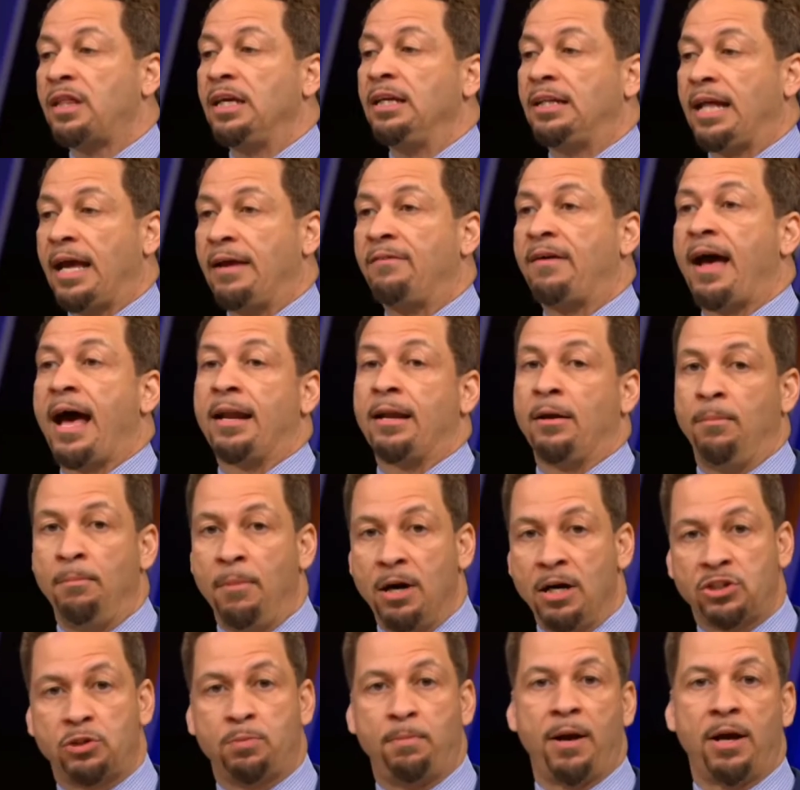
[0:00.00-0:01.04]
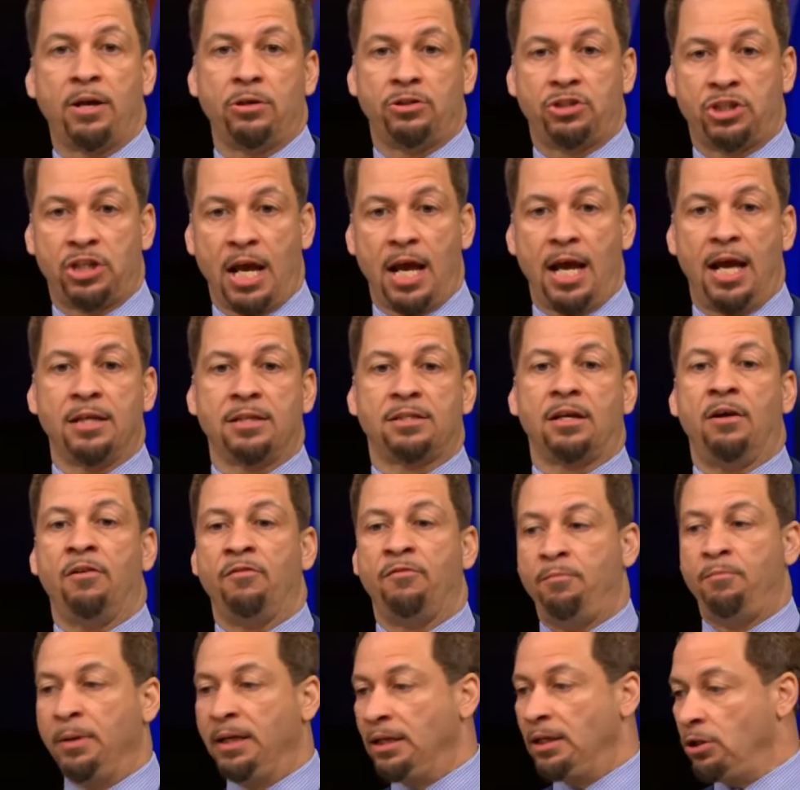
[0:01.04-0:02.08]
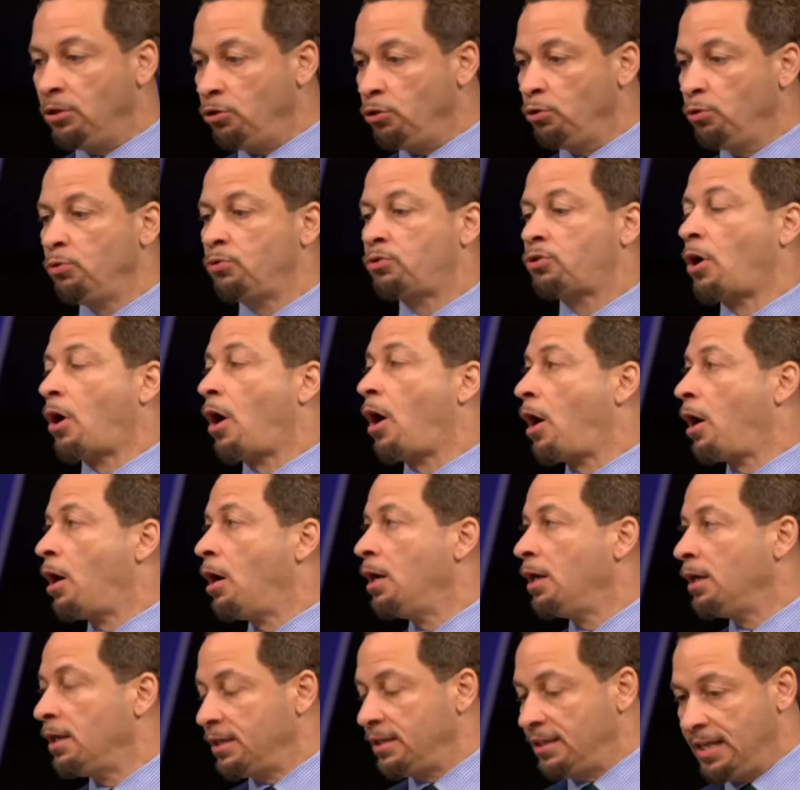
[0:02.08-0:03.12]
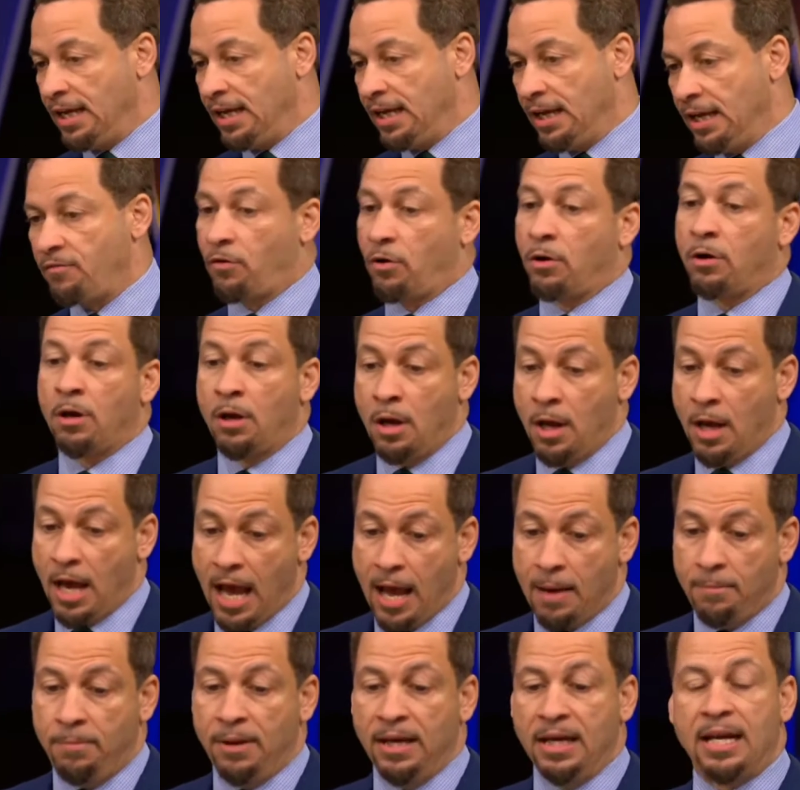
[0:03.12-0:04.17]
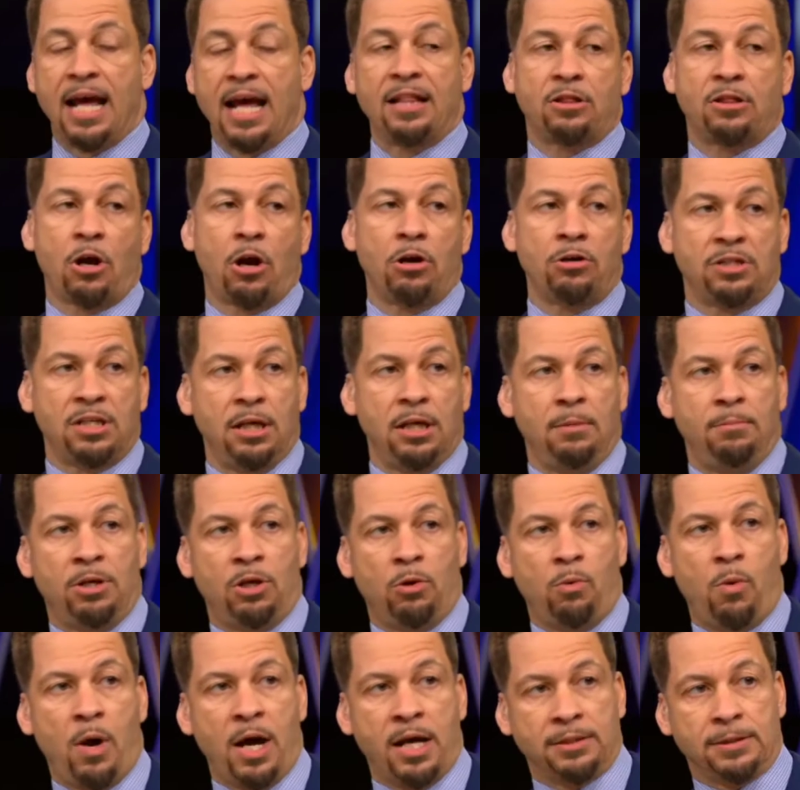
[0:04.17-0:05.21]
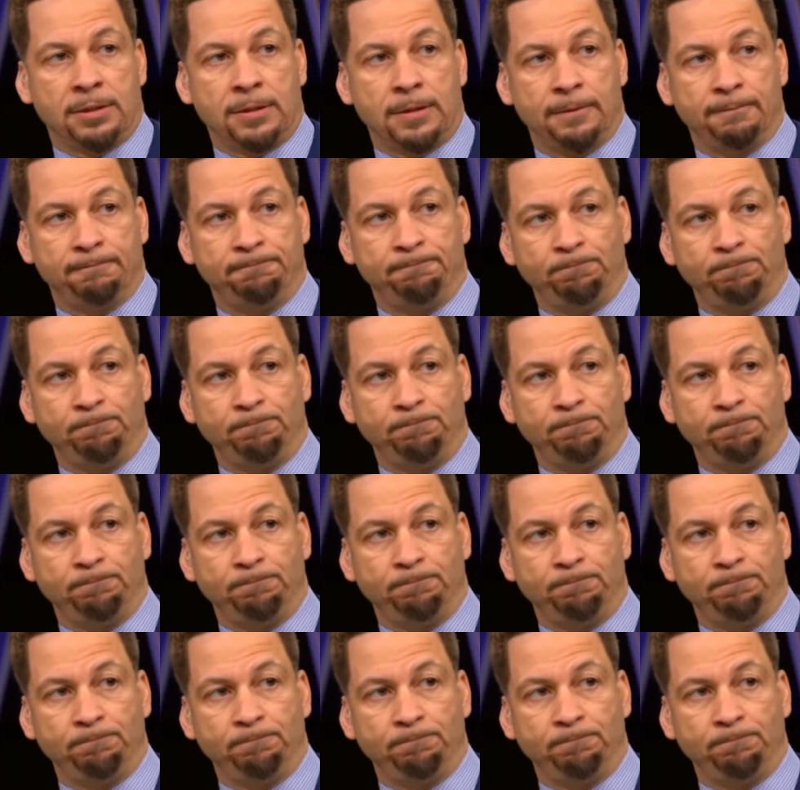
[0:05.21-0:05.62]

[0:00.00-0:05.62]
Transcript: think they've got a much better chance of beating Utah, Denver, and being that 3rd team in the West.